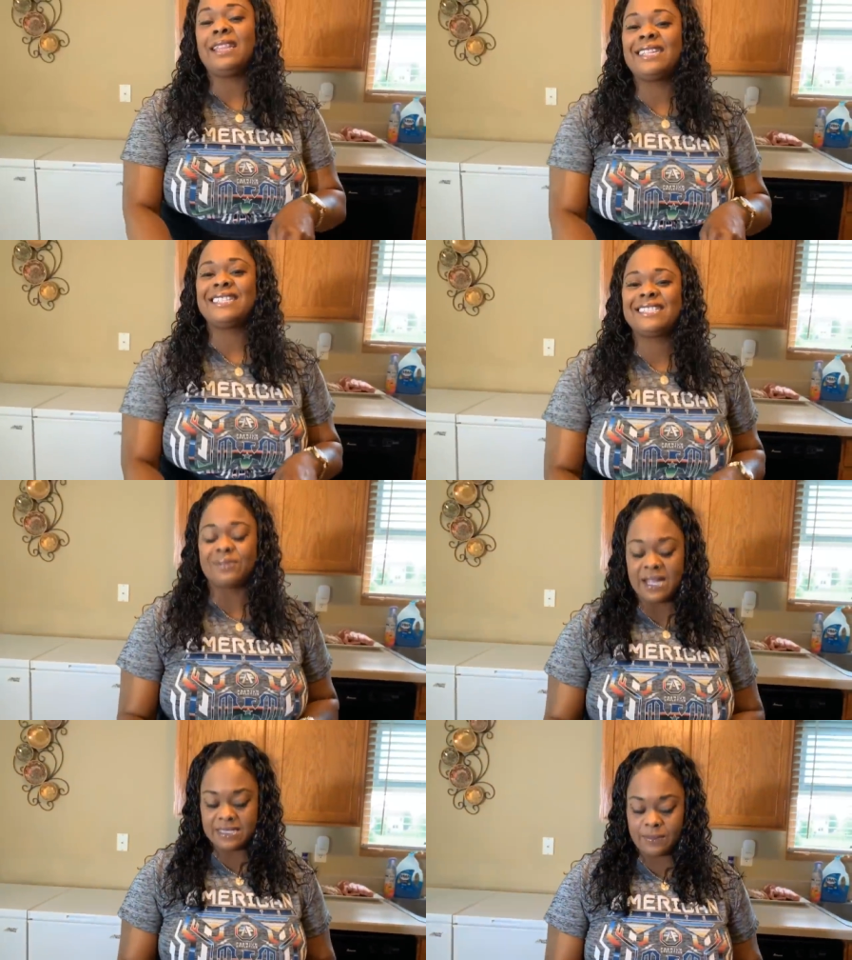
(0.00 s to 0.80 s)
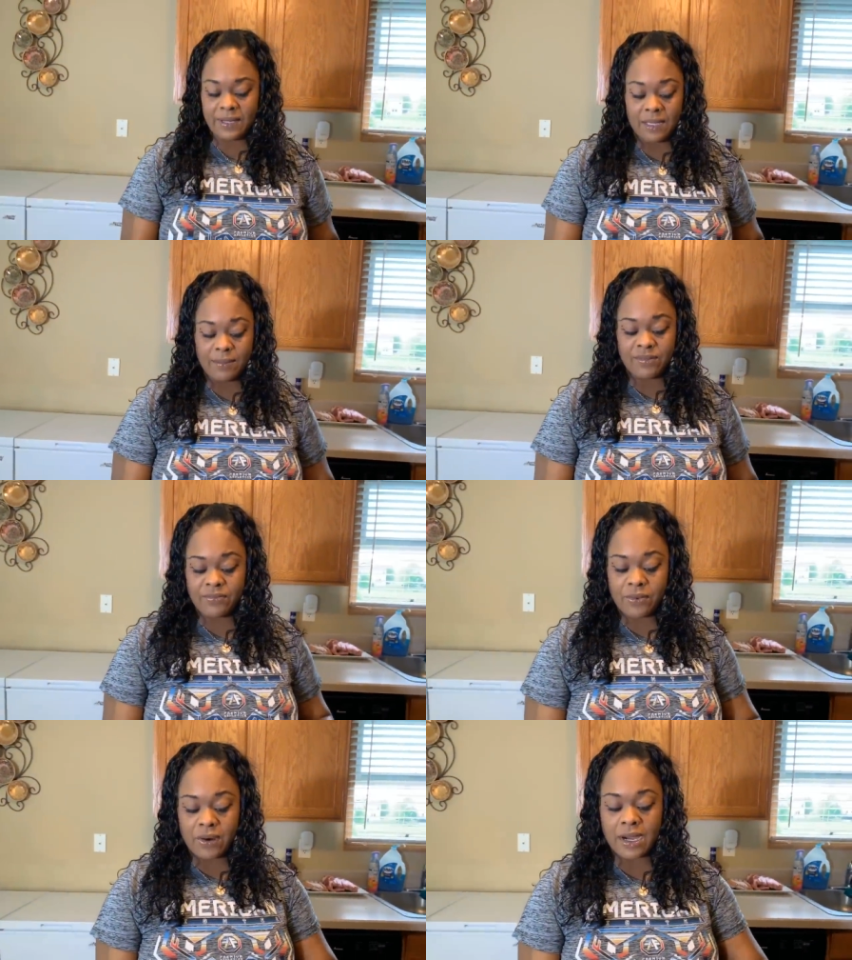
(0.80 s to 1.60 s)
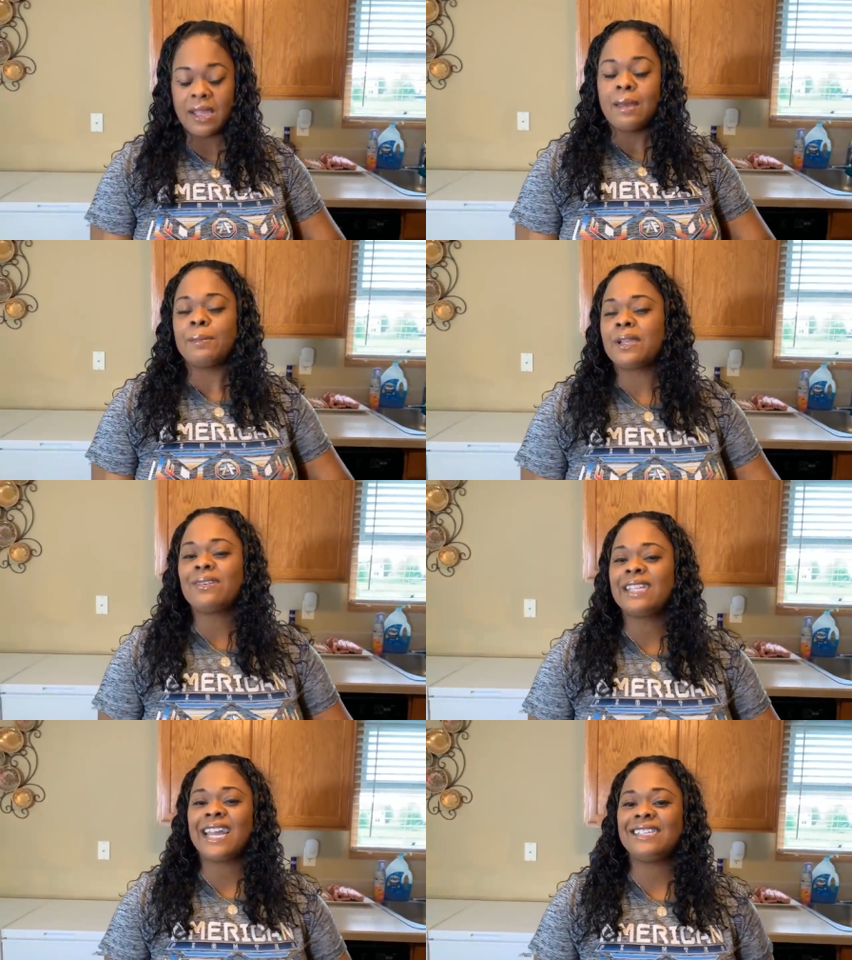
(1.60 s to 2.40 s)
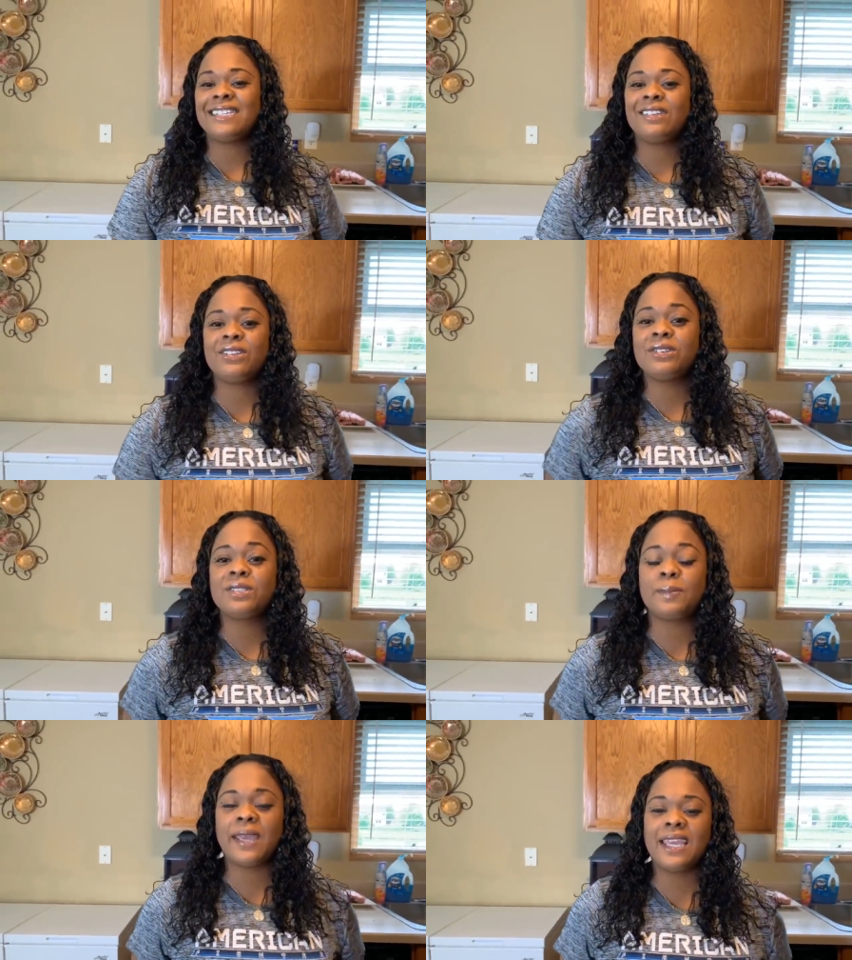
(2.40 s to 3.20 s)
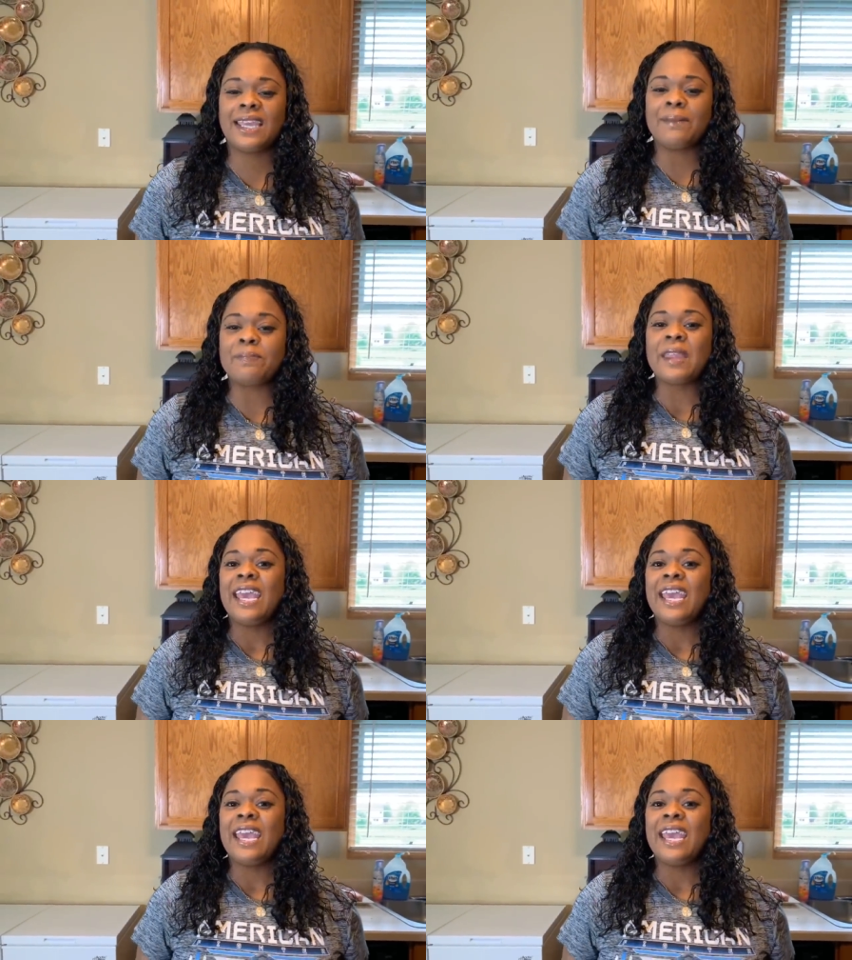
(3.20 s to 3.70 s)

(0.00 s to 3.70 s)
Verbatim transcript: this recipe before, but only I didn't use bacon.